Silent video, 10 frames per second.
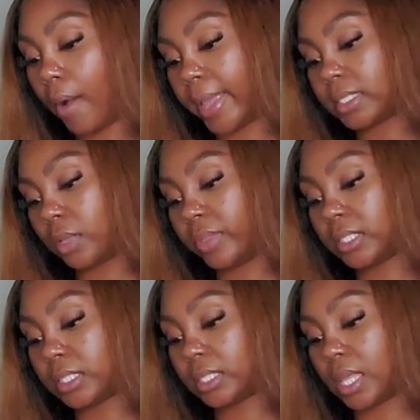Okay, so
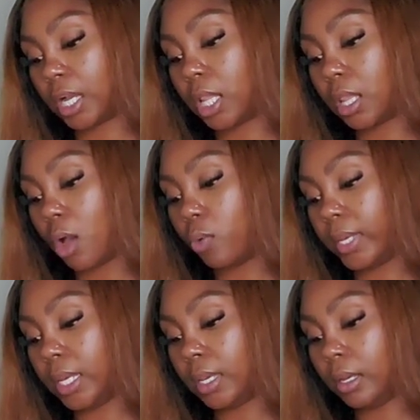this is the
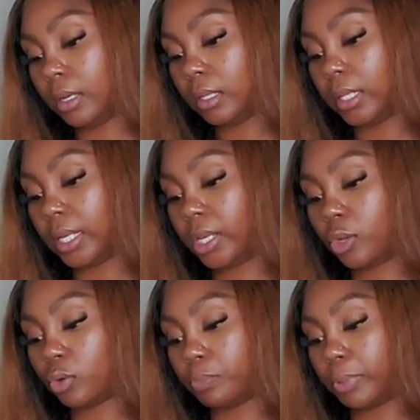Chloe, the
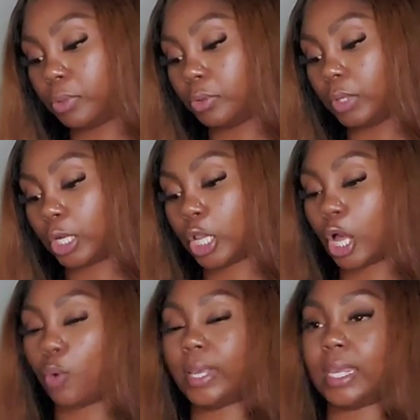heeled boot,
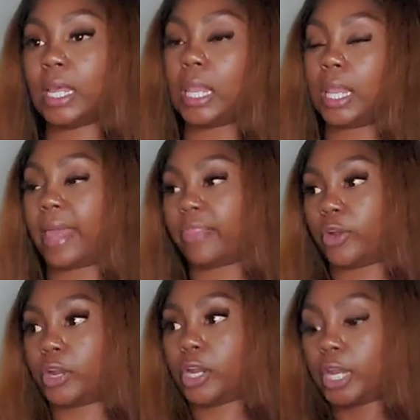Chloe
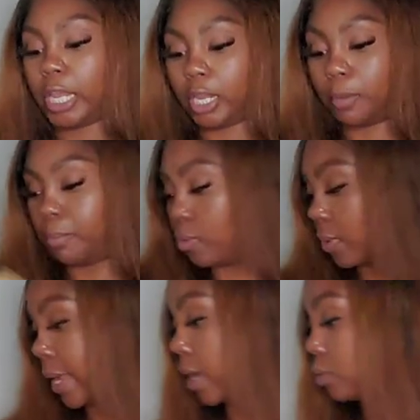leather in a
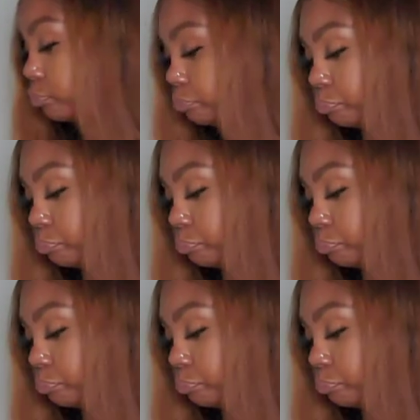brown.